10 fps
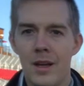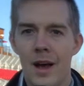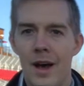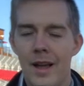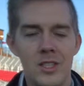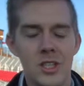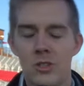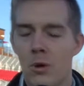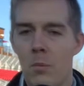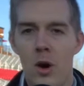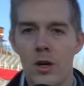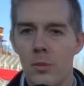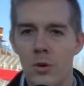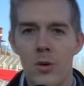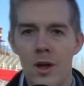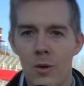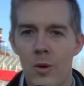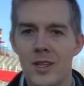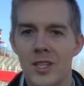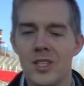It's just remarkable
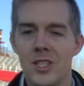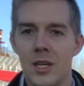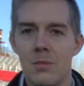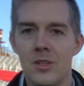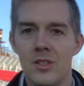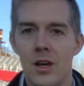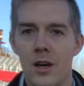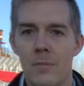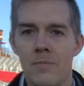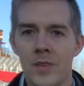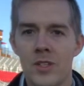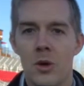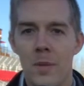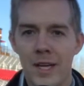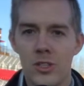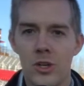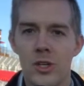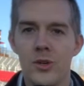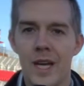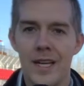what this team has done. So make sure
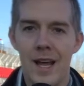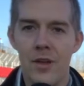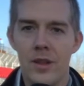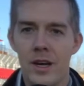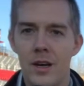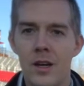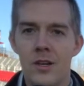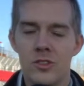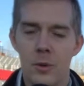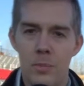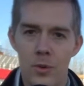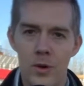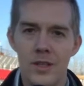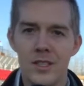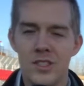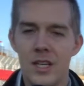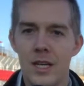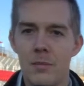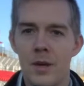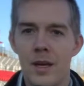you get down there, support this team,